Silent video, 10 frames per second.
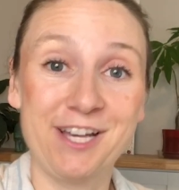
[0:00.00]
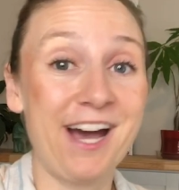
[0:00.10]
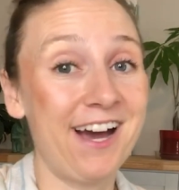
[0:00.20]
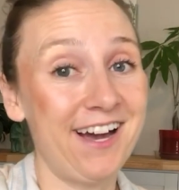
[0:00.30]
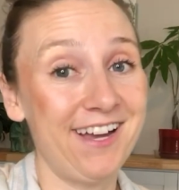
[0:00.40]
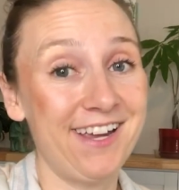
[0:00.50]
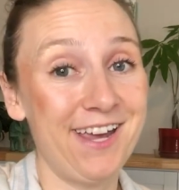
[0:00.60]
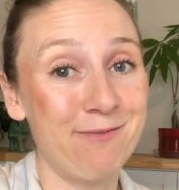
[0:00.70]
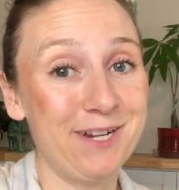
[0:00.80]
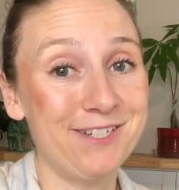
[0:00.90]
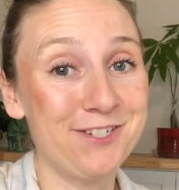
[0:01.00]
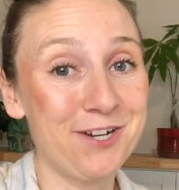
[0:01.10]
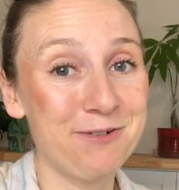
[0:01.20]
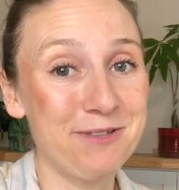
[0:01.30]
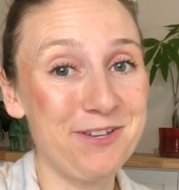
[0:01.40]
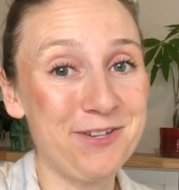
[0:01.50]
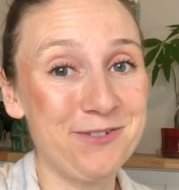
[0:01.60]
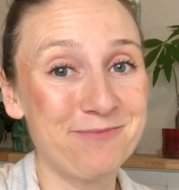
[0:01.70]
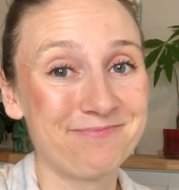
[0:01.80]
I can't wait to talk with you.